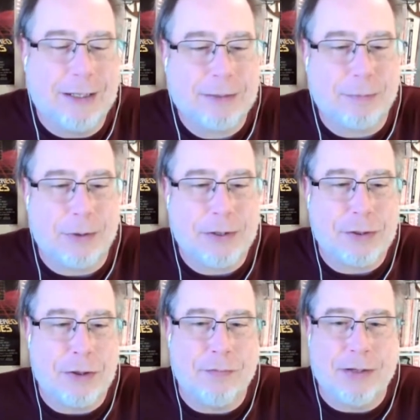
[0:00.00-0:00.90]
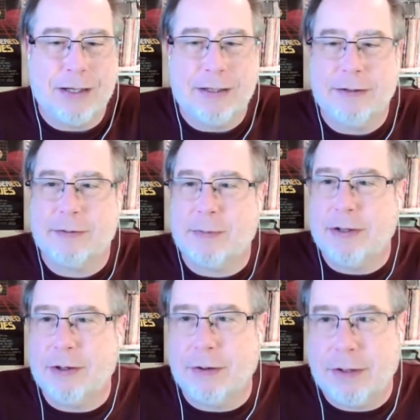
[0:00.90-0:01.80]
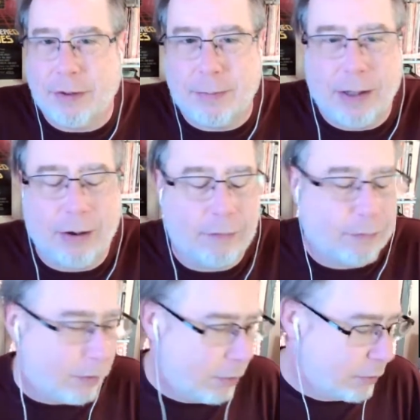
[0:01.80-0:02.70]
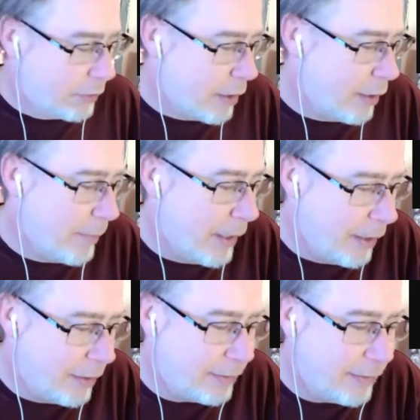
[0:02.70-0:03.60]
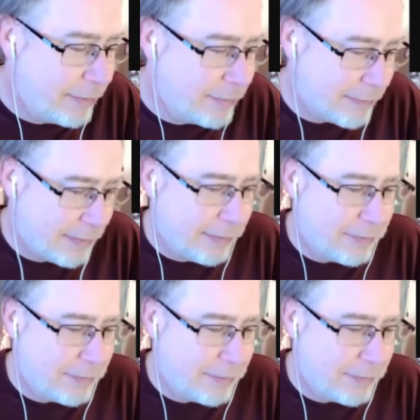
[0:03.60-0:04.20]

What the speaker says: a discussion and exploration of an idea that's been near and dear to my heart for a long time.